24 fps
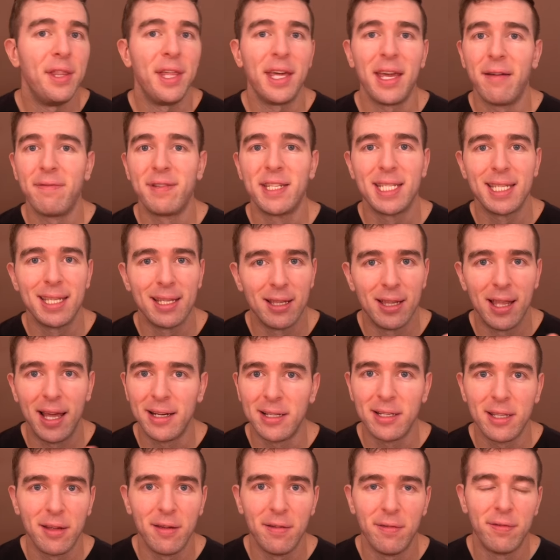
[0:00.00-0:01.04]
They have
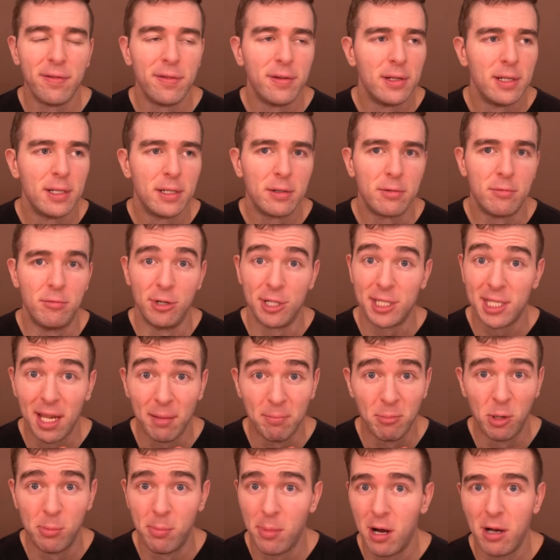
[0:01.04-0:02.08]
selective
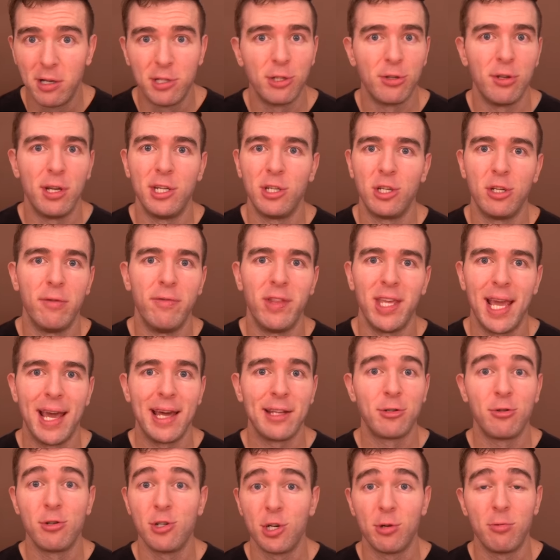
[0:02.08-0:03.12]
receptor modulation of the
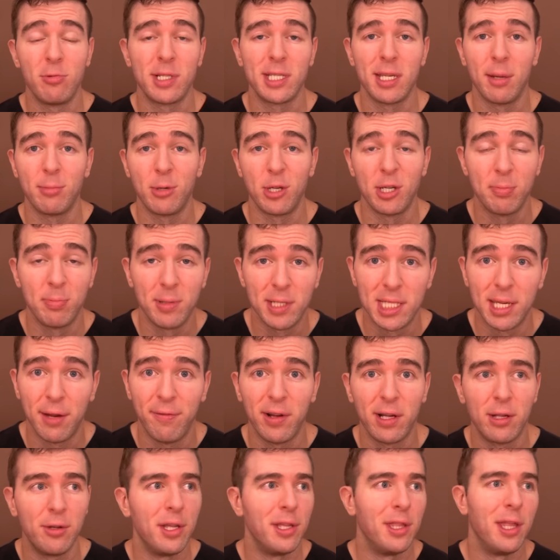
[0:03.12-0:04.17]
estrogen receptor
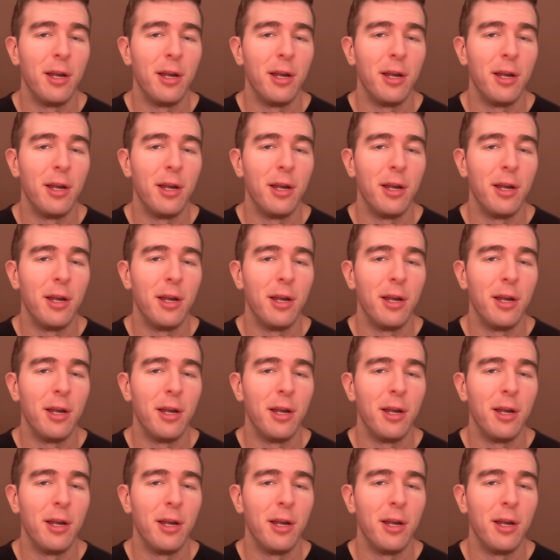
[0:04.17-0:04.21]
specifically.